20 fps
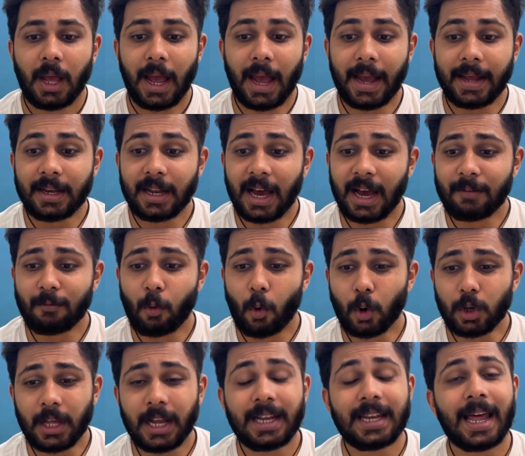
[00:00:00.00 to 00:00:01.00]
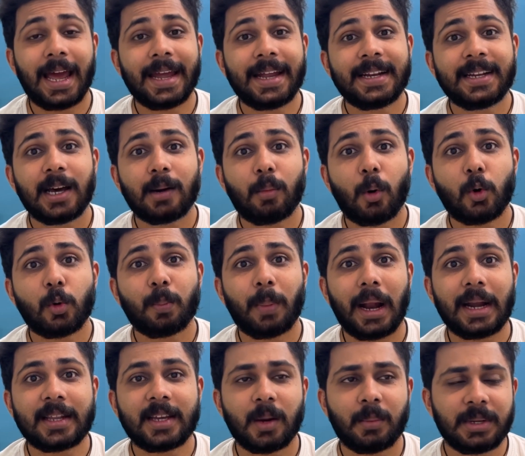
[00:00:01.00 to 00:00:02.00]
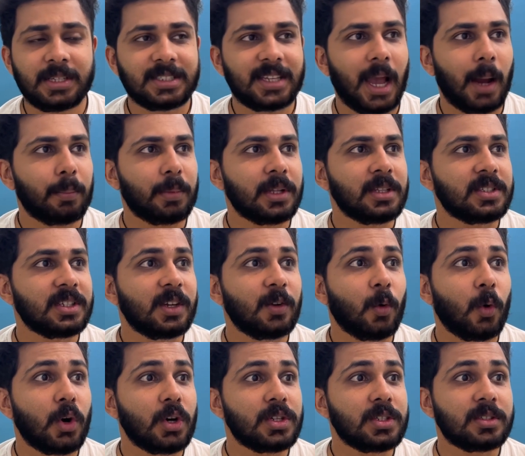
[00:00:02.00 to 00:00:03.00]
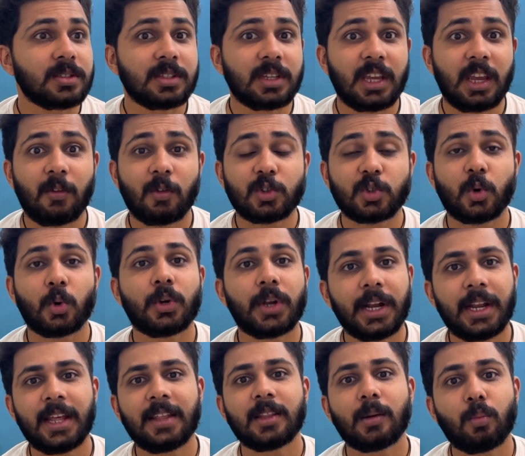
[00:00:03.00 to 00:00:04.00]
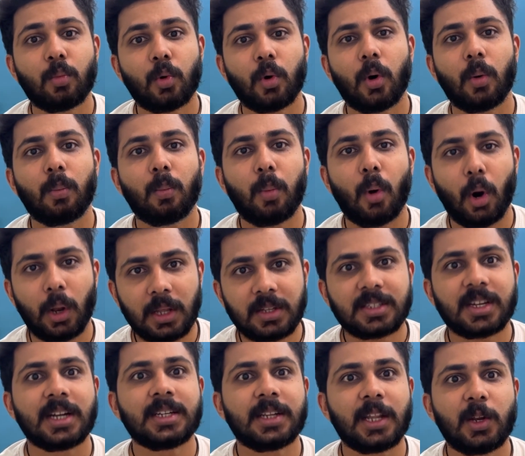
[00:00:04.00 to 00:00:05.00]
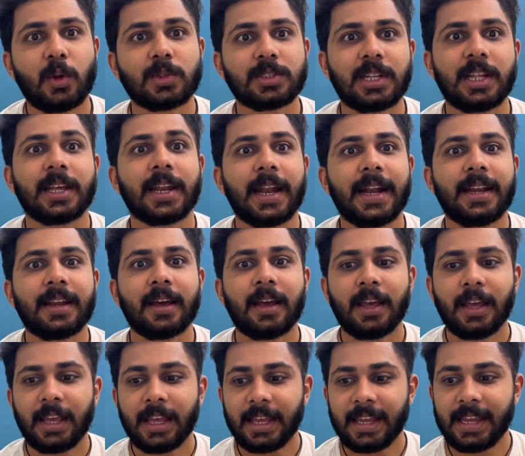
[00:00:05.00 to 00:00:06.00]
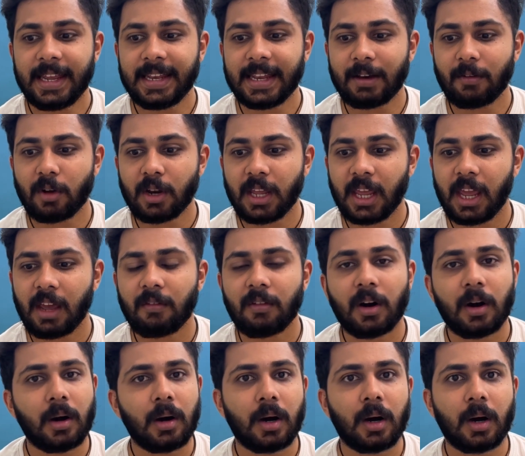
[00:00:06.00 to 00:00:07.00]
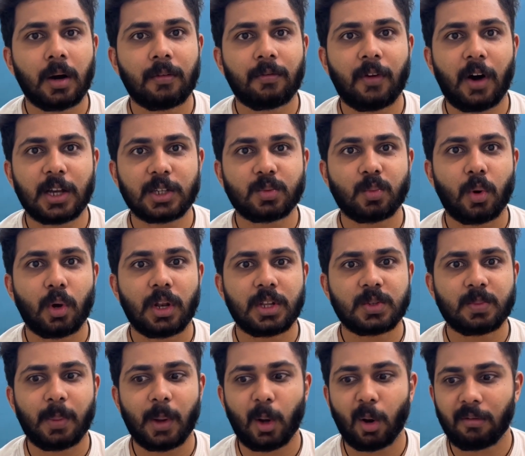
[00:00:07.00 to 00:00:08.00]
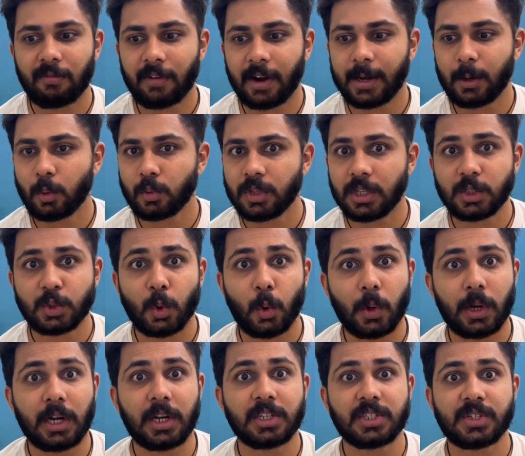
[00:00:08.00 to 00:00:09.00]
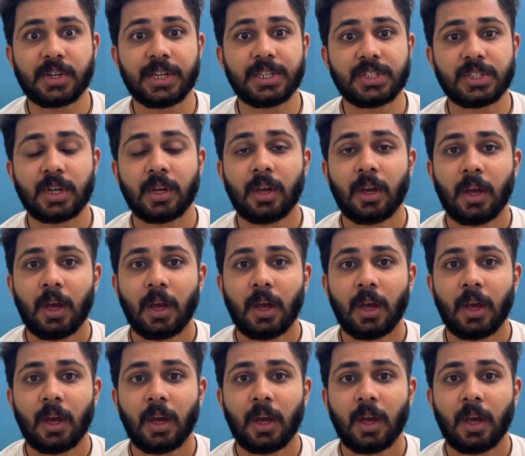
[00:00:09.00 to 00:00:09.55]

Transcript: and uh, what I liked about Pat Cummins' captaincy was he was rotating the ball ballers continuously, right? He never gave a fast ball a spell of five to six over at a stretch.